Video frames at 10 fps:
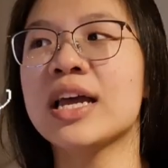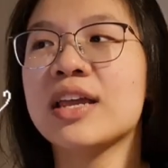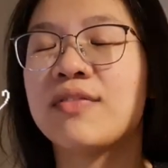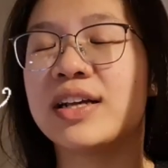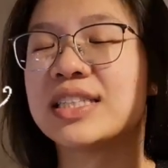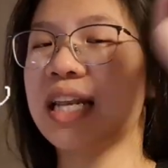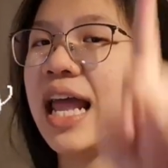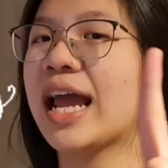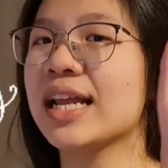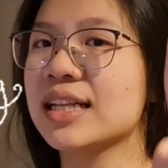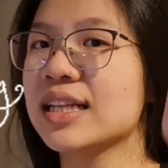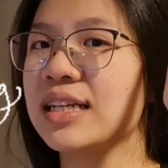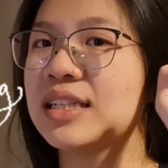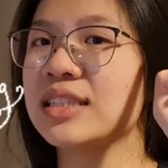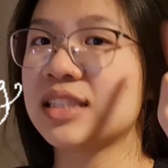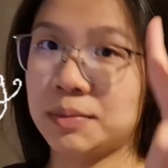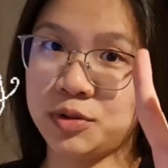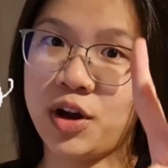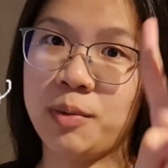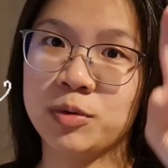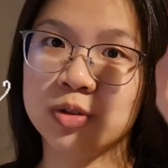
give us a like, subscribe,